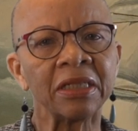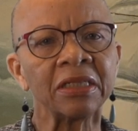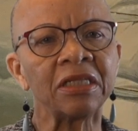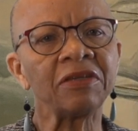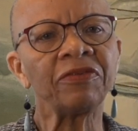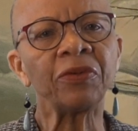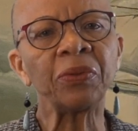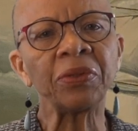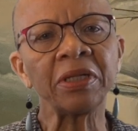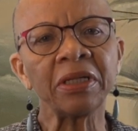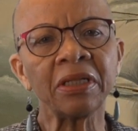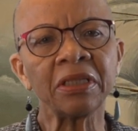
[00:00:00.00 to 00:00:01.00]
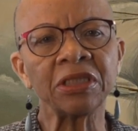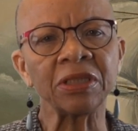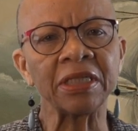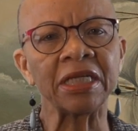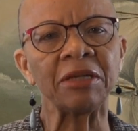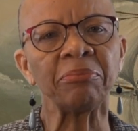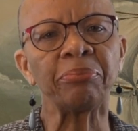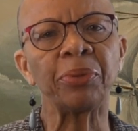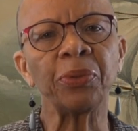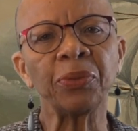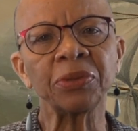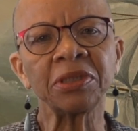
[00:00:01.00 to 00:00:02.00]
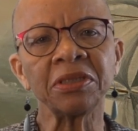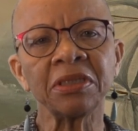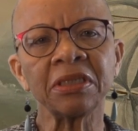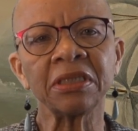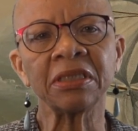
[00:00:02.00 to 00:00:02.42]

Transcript: devoted to the important